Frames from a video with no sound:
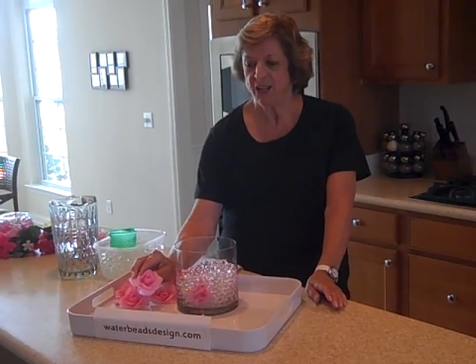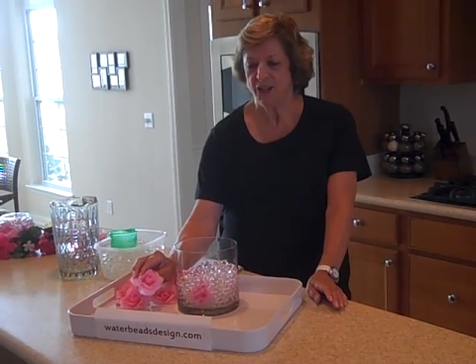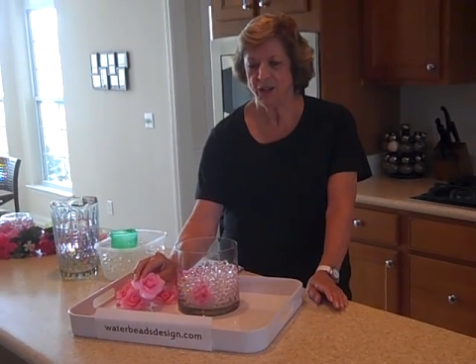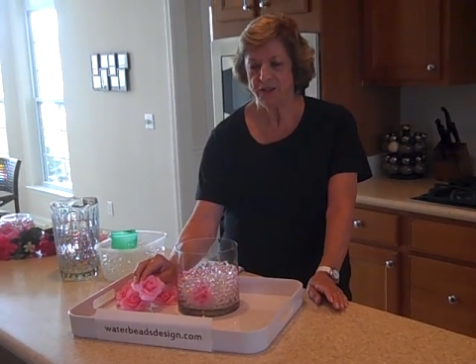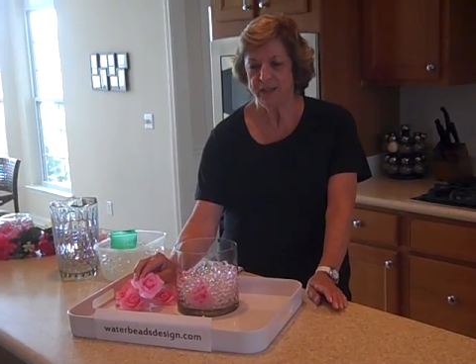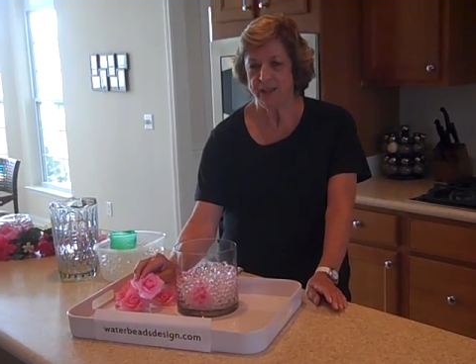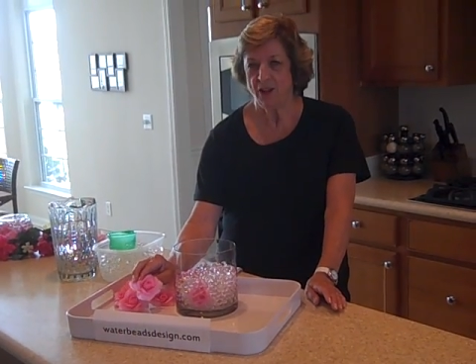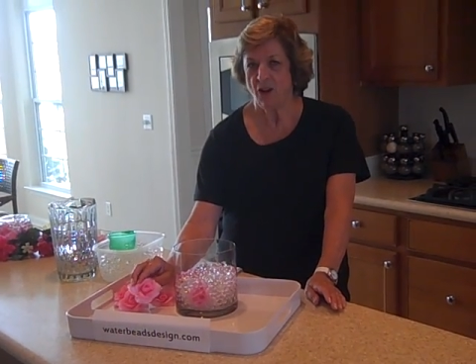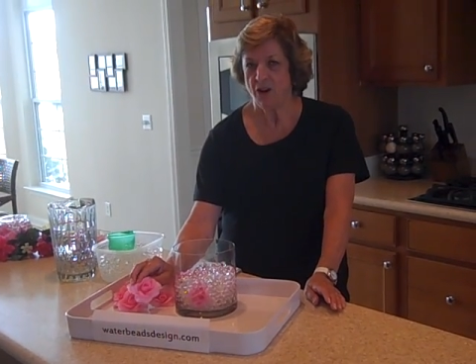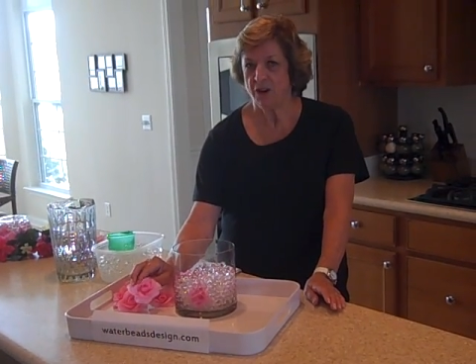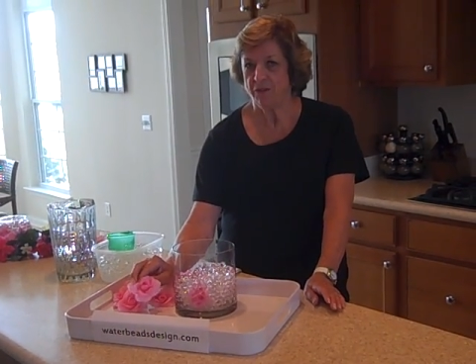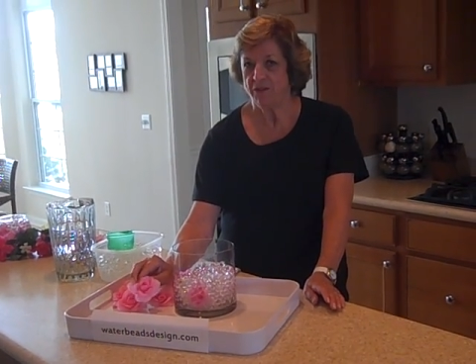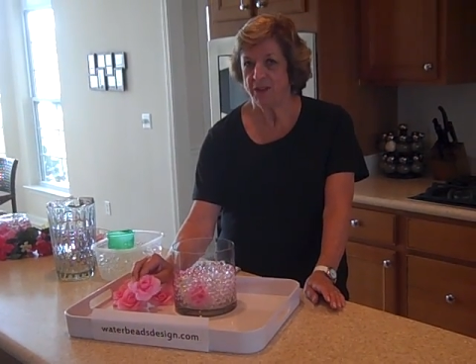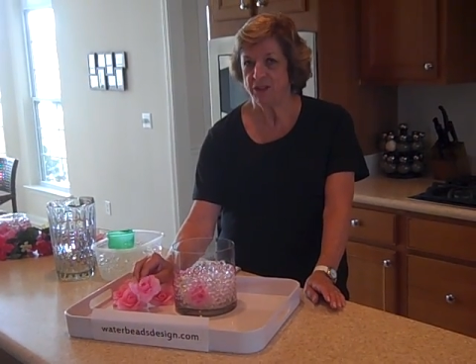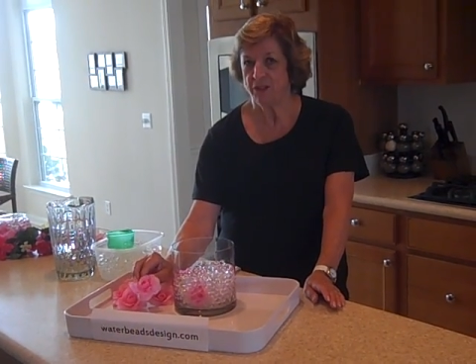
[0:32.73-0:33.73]
usually the
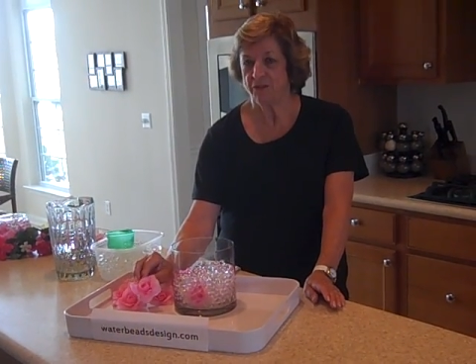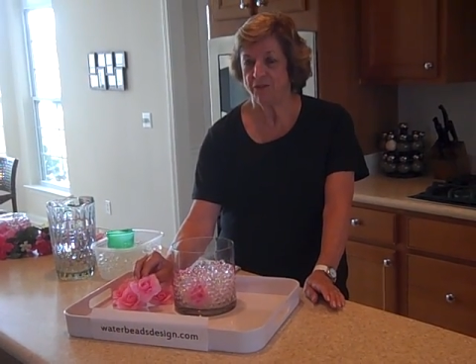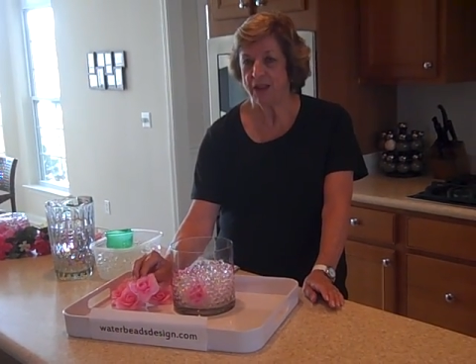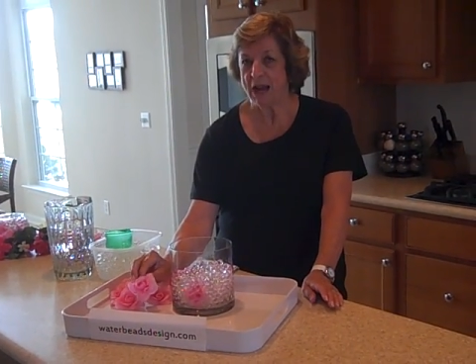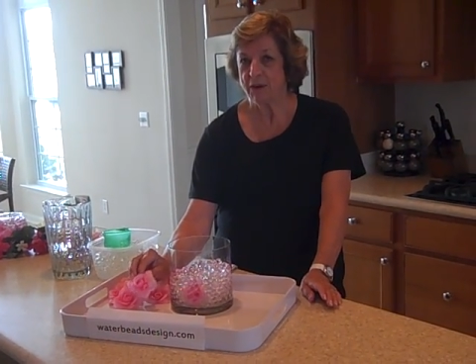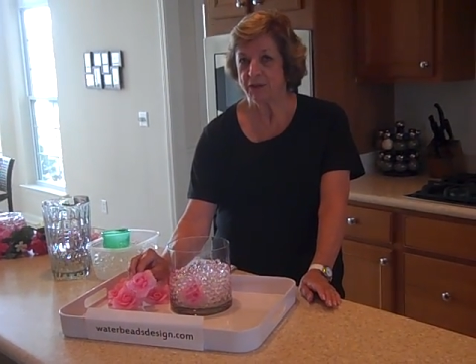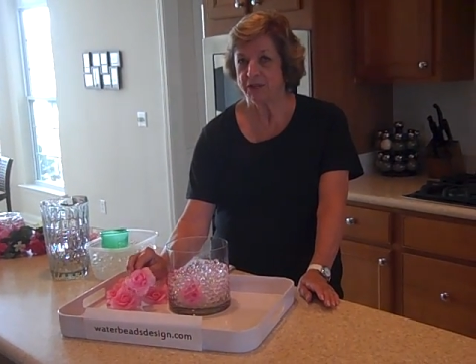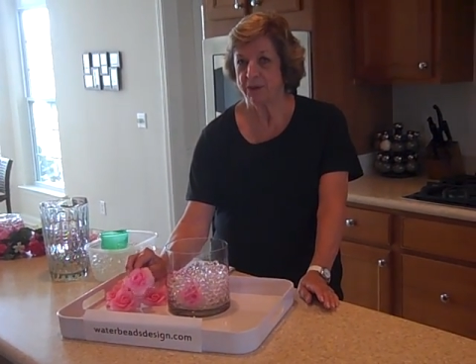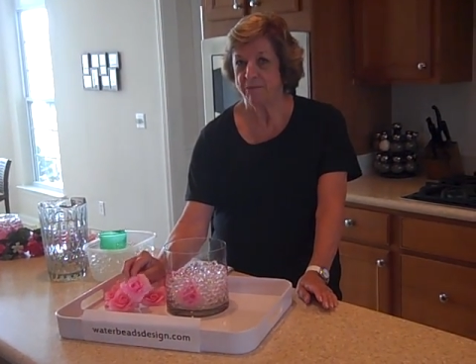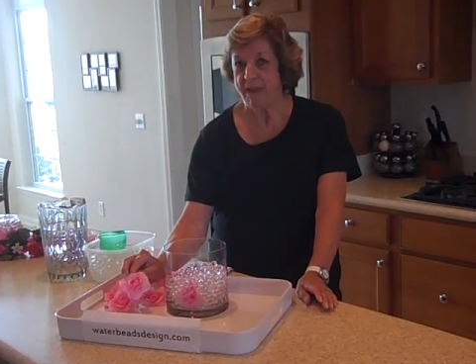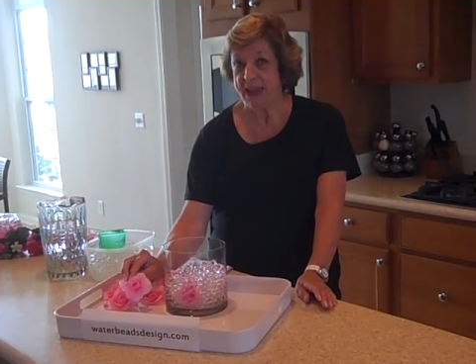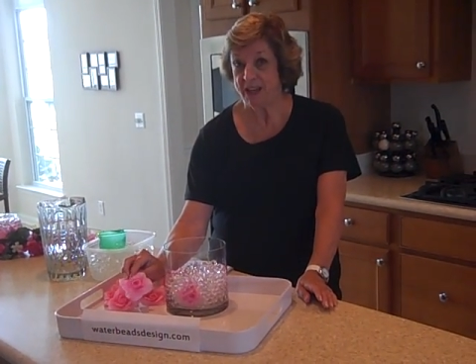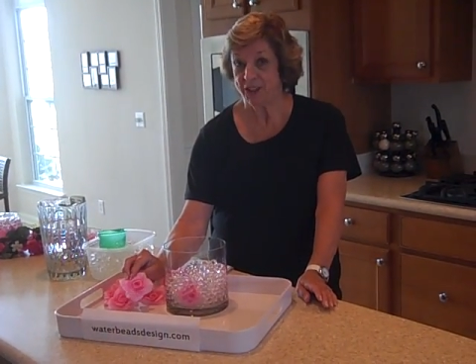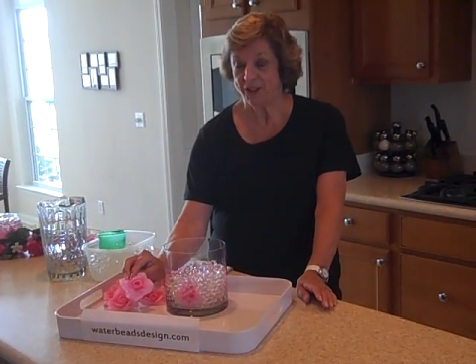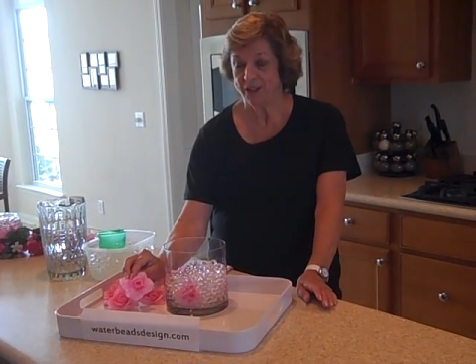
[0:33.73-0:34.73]
artificial flowers are
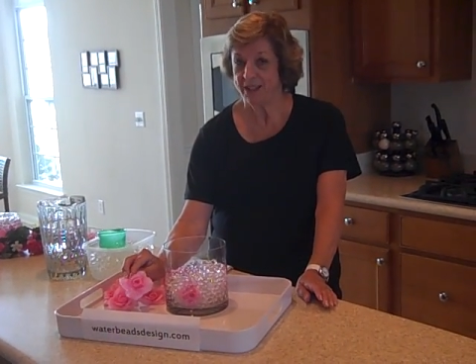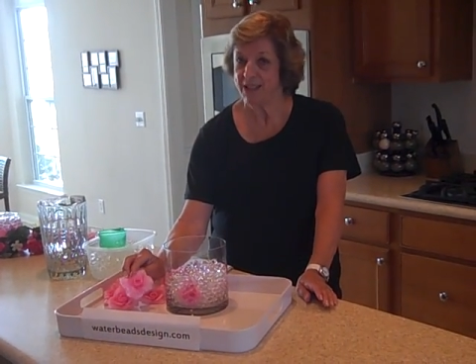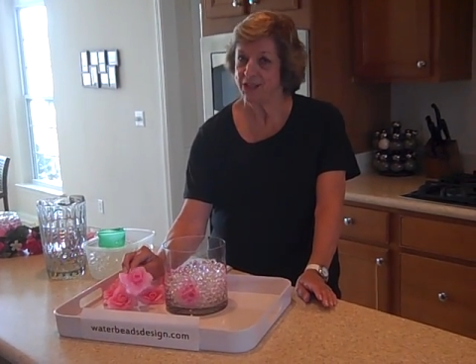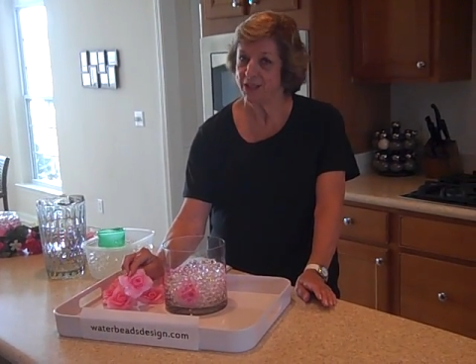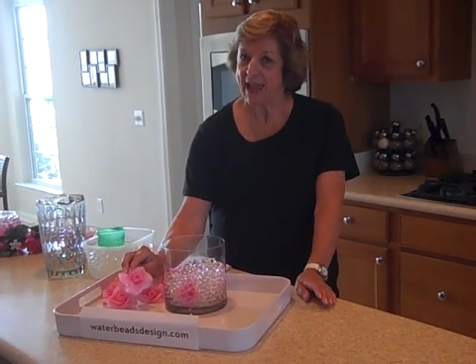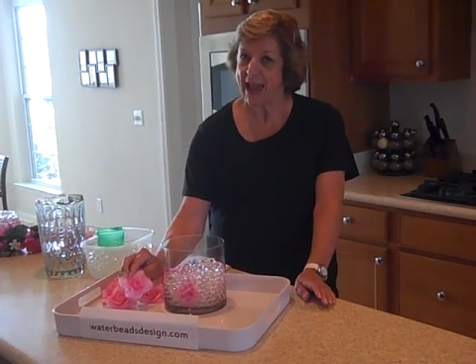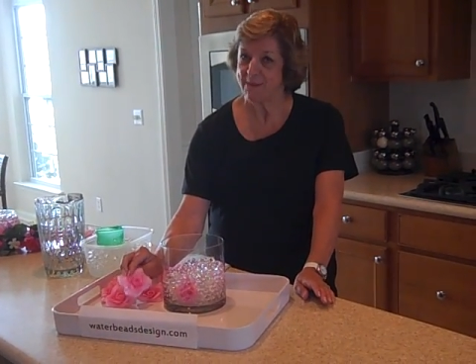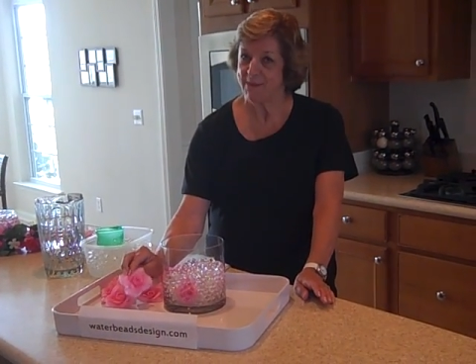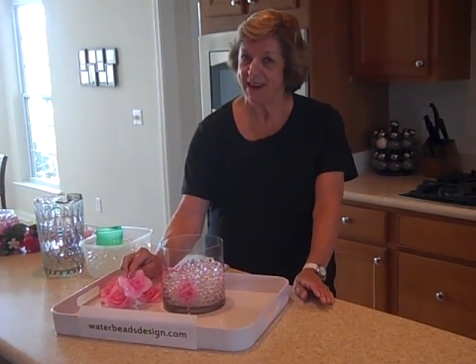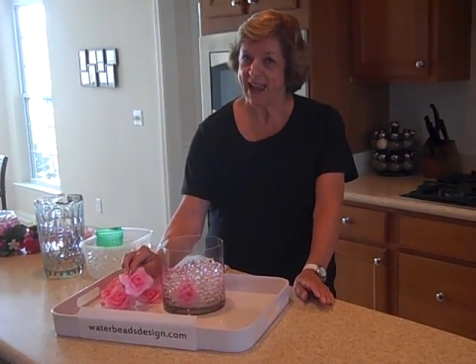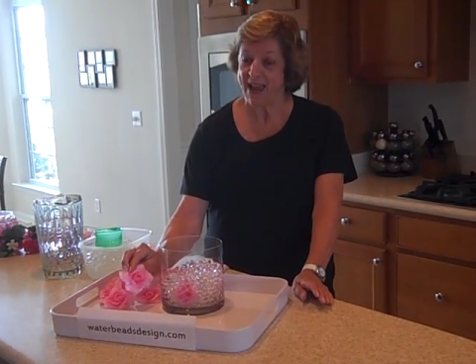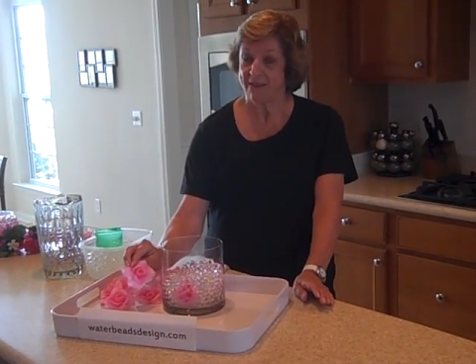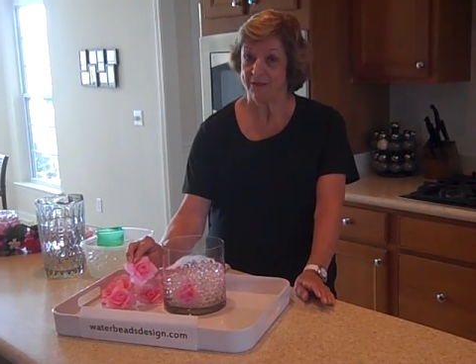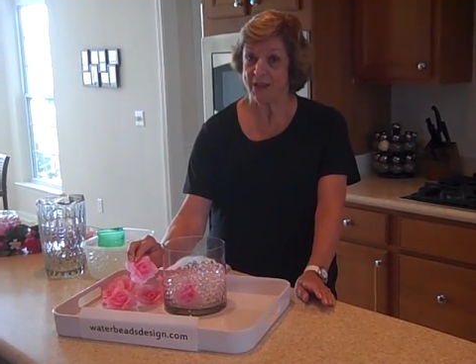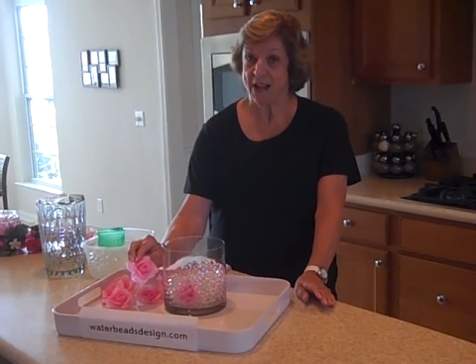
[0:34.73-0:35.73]
better unless you happen to
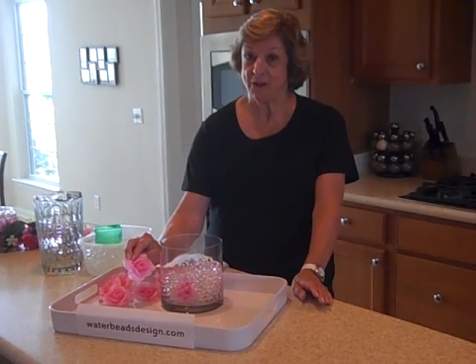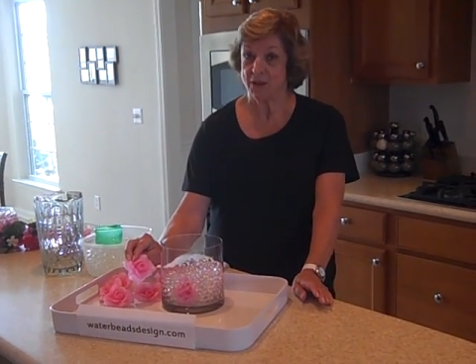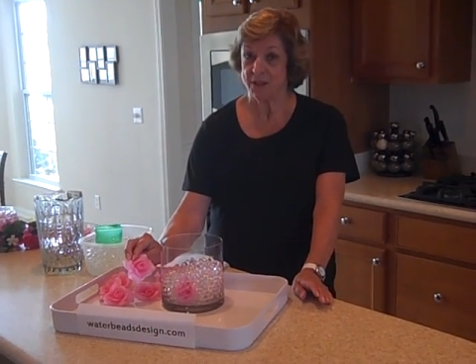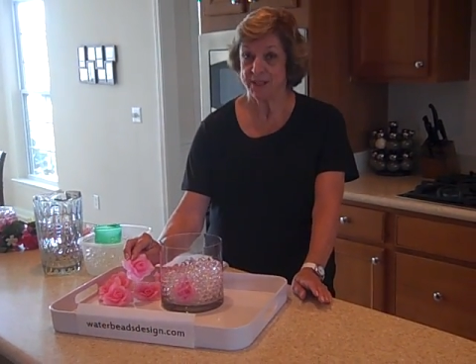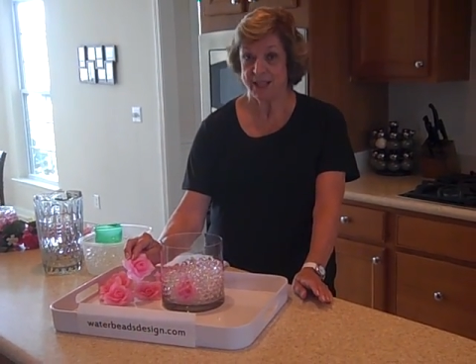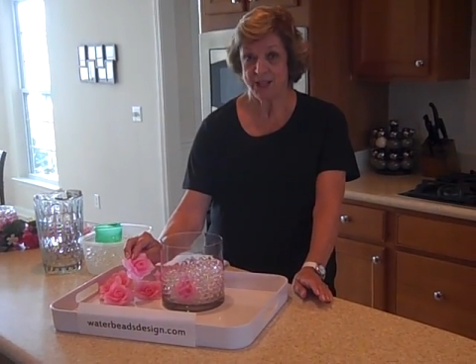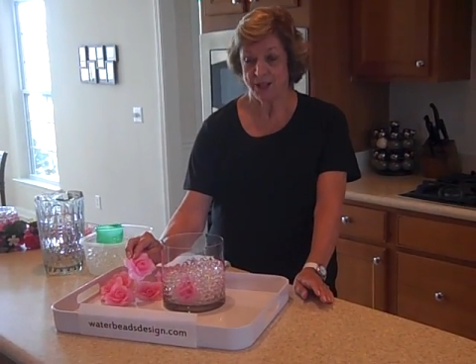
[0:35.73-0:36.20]
have flowers in